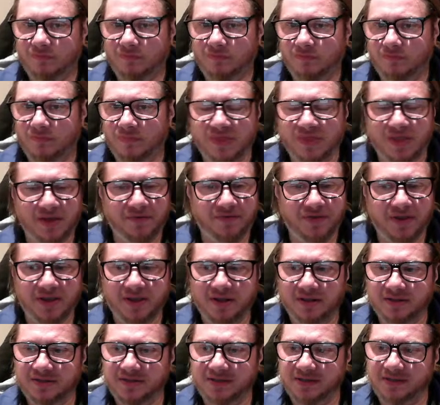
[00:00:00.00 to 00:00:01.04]
Nothing
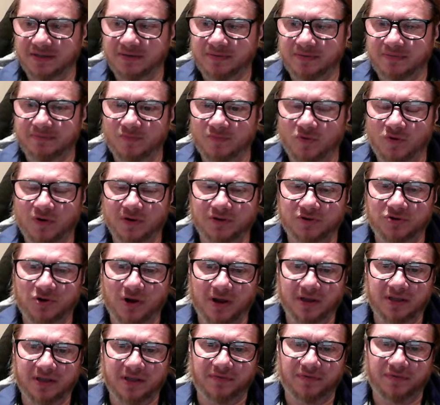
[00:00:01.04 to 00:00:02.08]
else is more
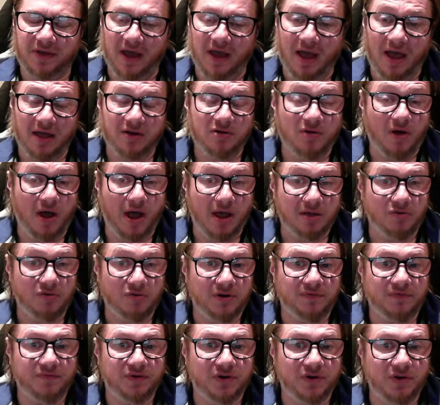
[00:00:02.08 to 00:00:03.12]
attractive here. I don't I don't
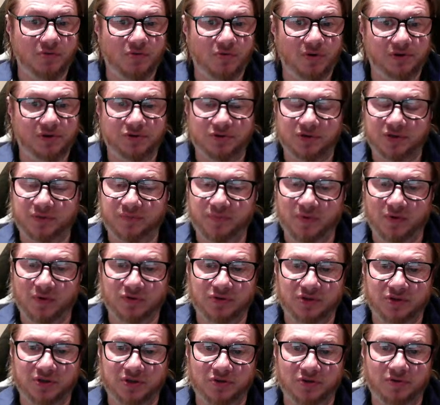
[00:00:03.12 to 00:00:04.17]
even know what you're
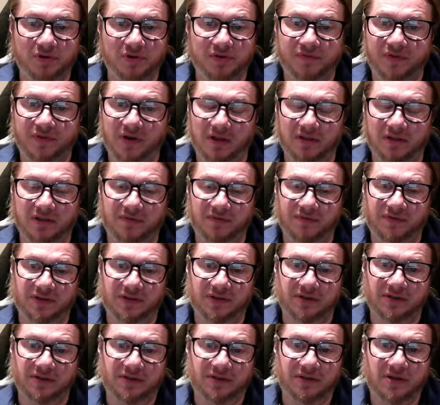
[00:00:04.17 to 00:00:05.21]
supposed to do if not
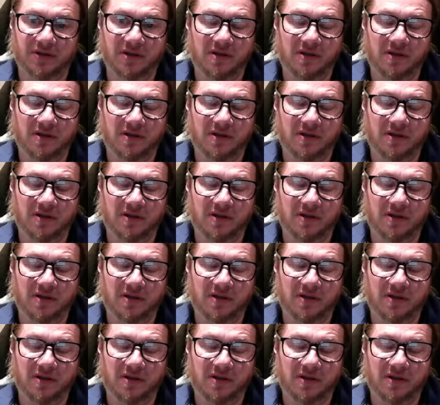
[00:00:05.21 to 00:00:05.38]
f6.